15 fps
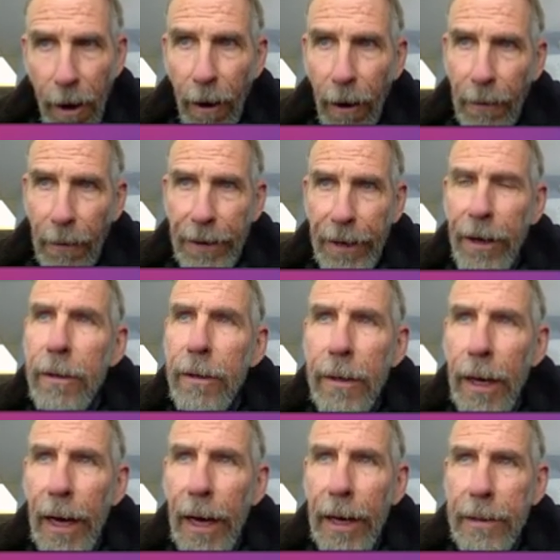On the other
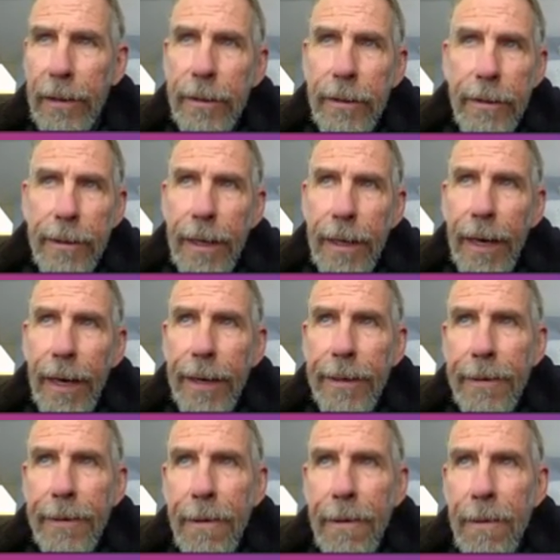hand, let's say